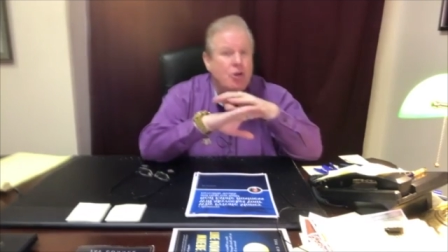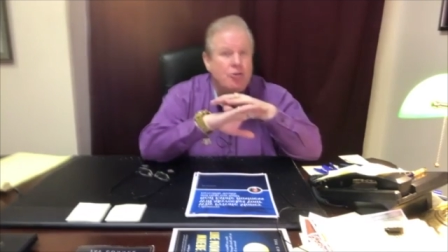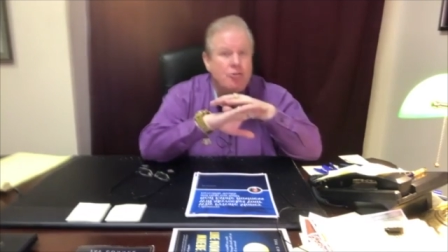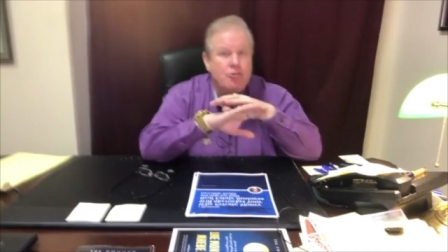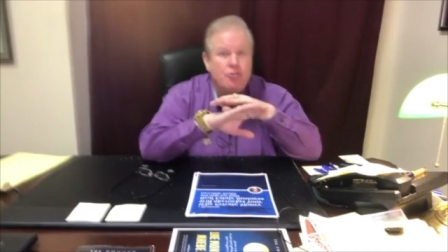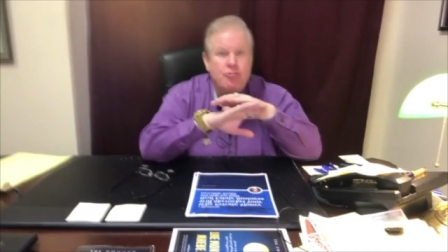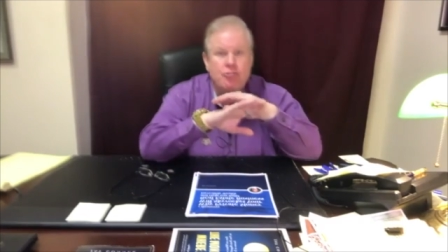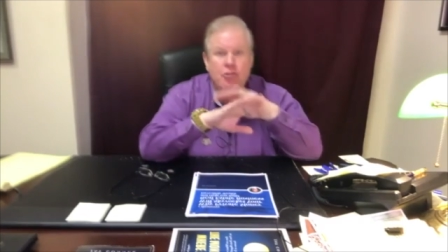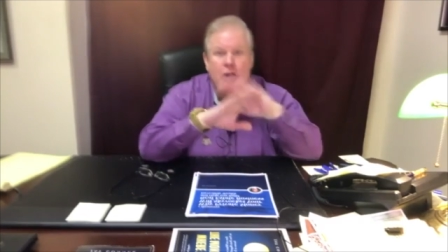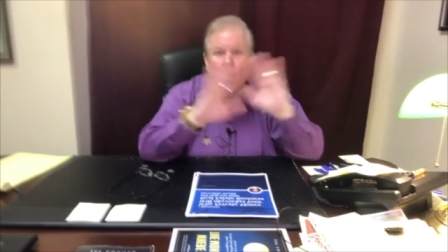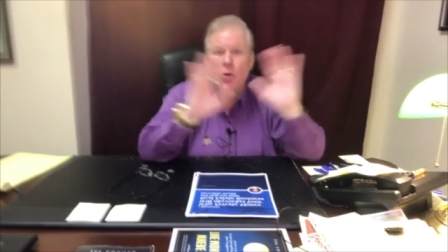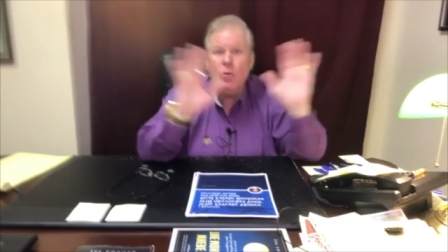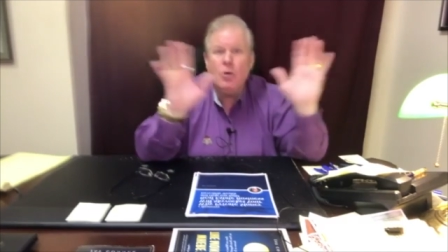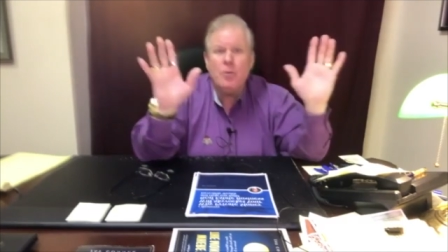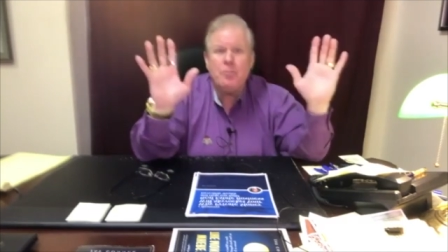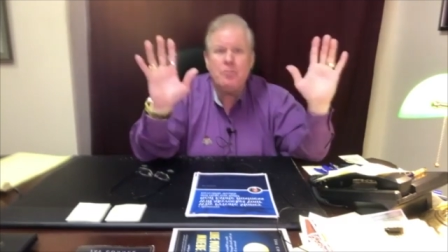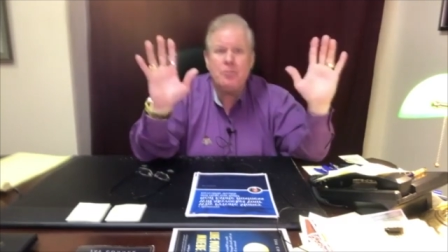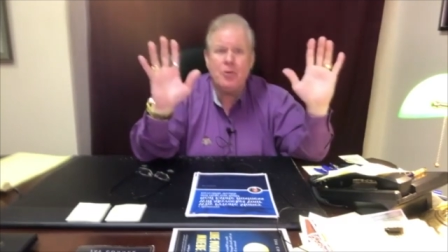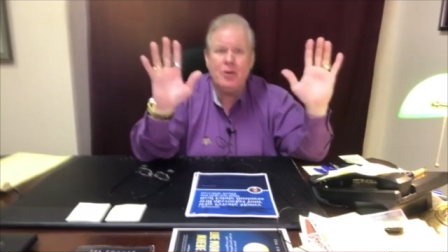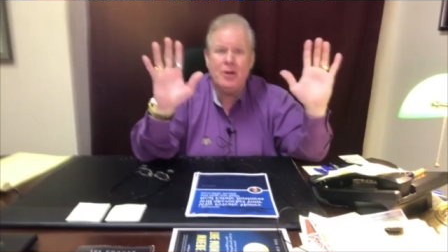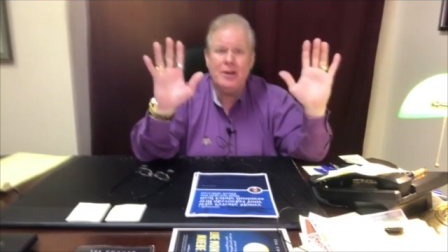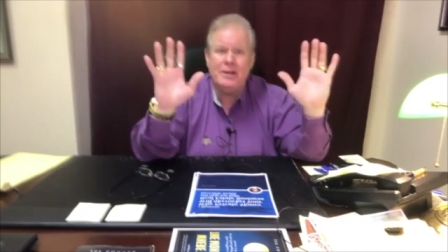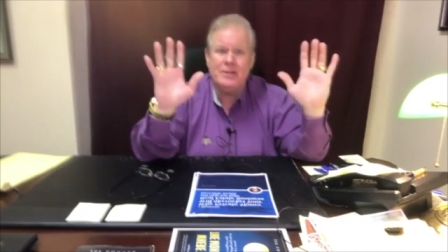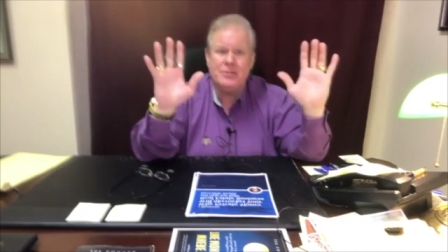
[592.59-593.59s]
no
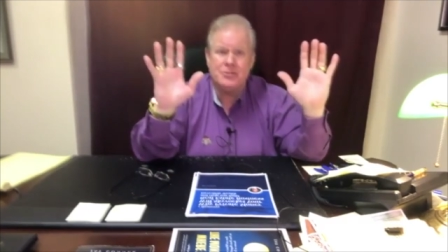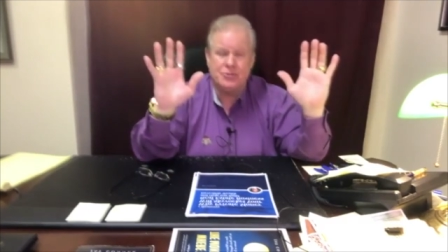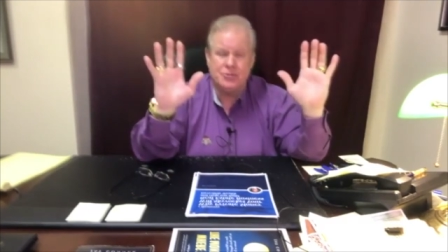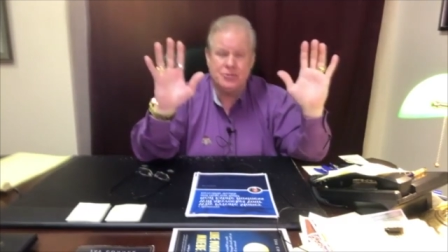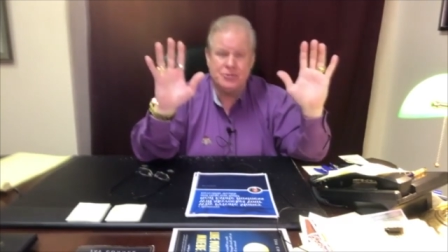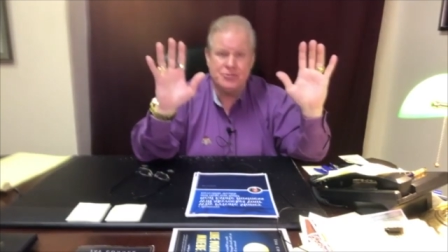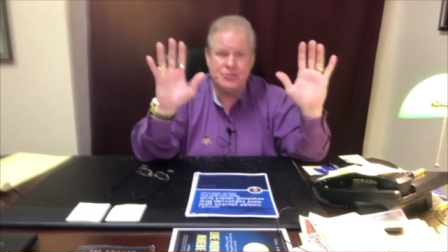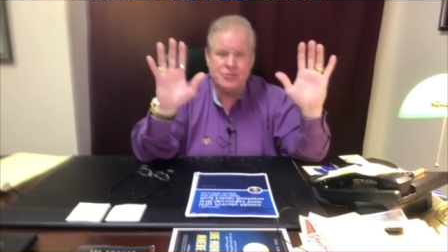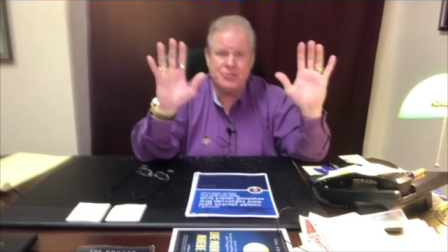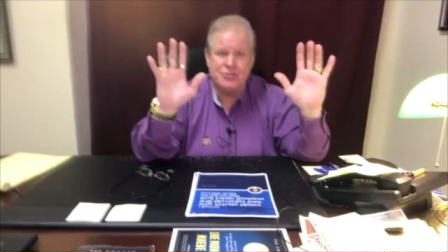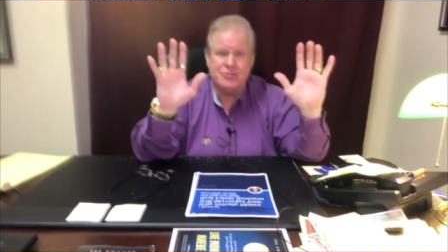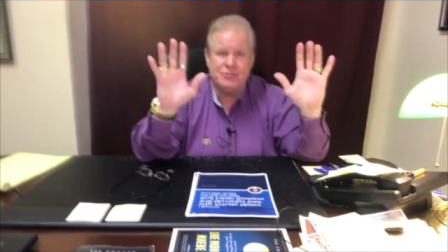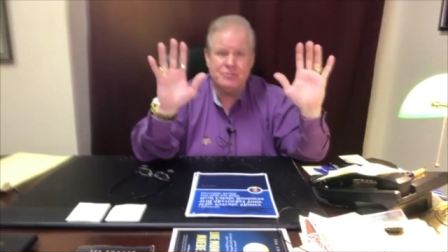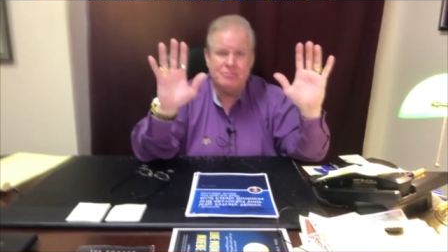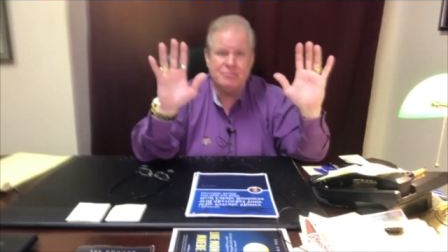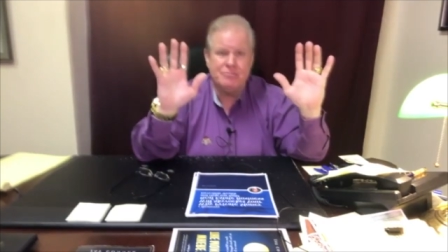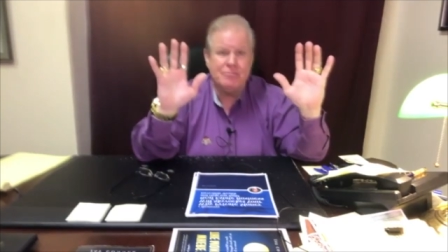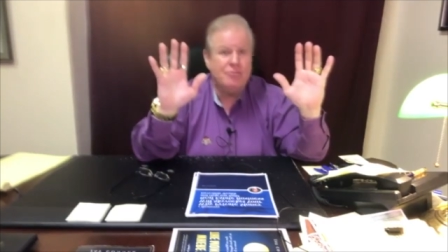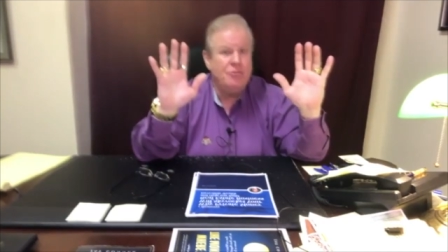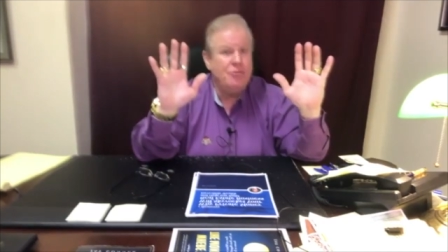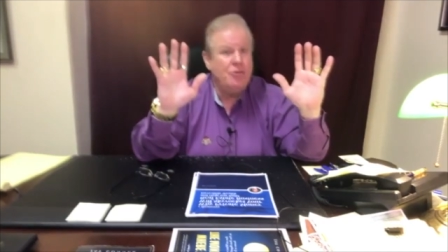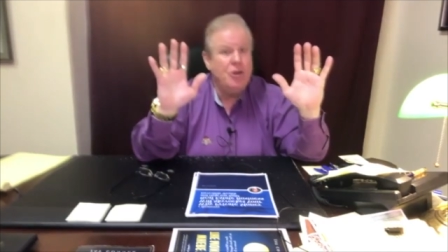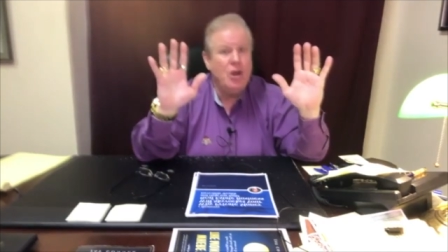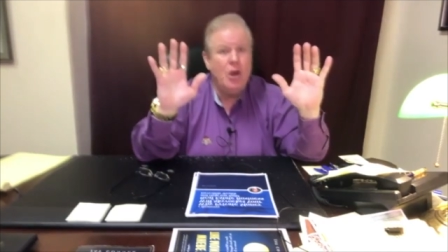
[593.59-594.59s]
appraisals.
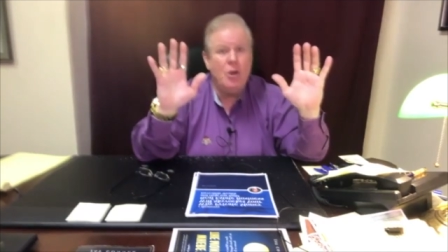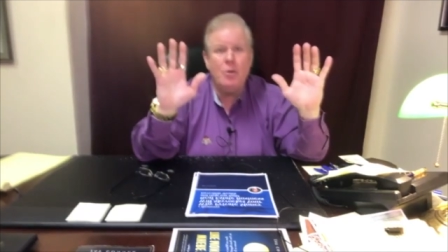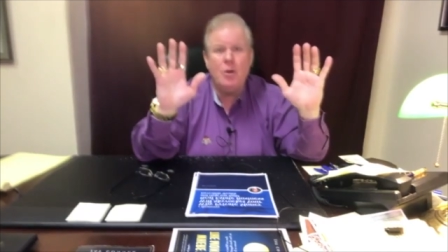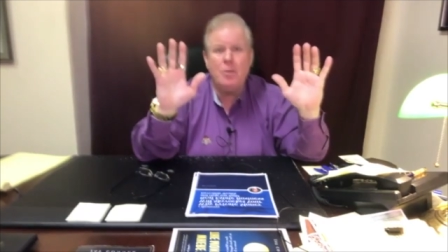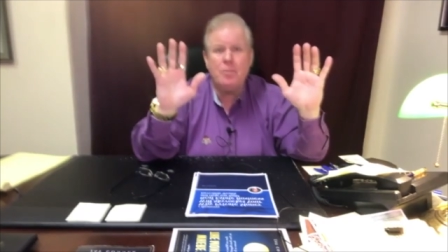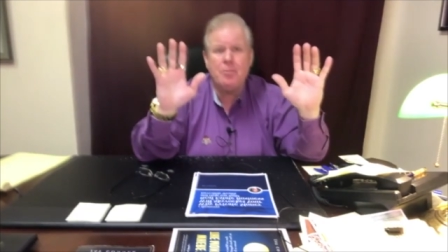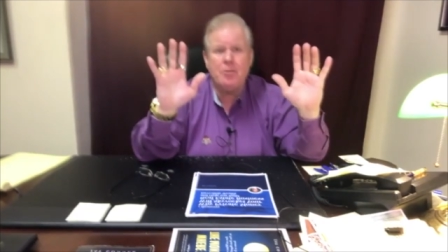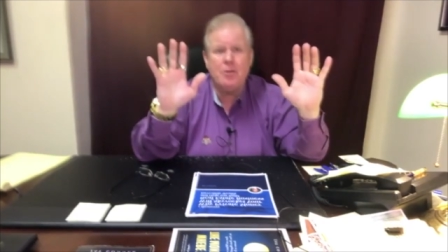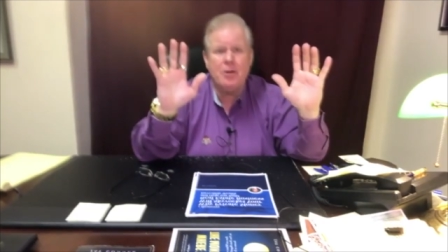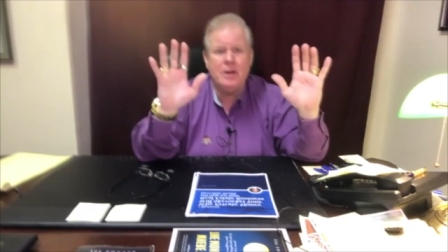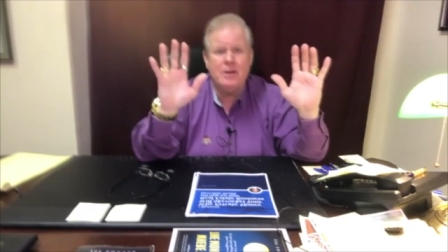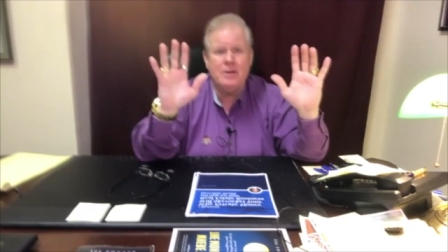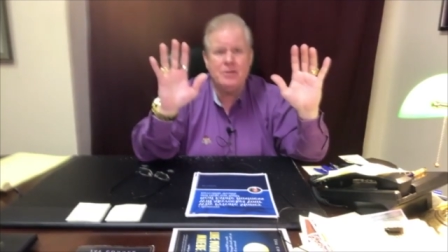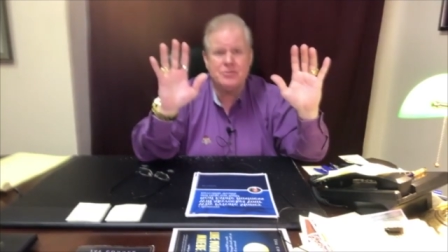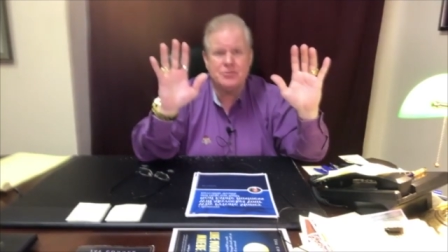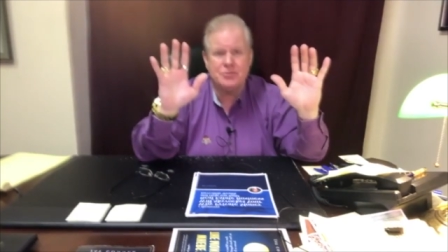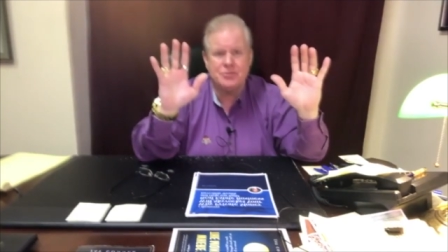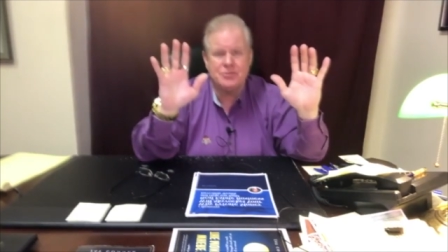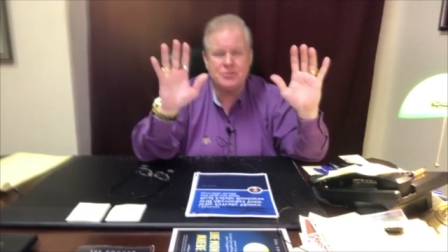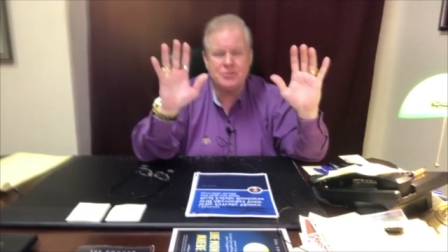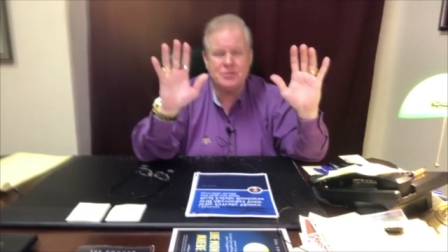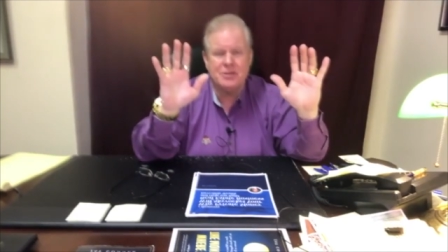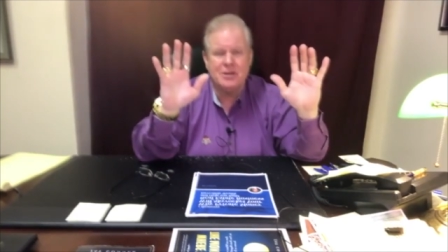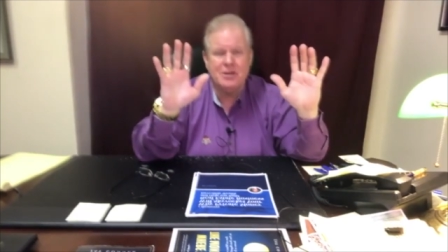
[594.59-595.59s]
No
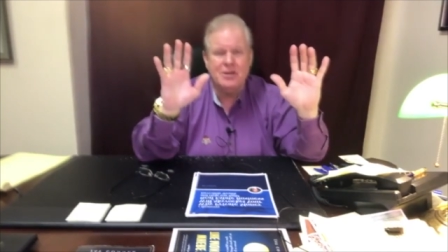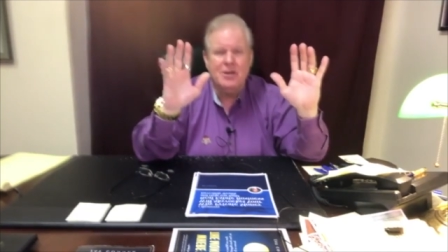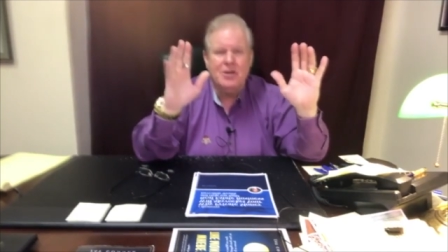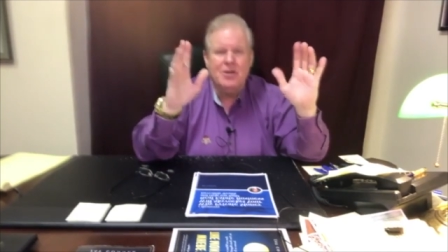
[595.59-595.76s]
appraisals.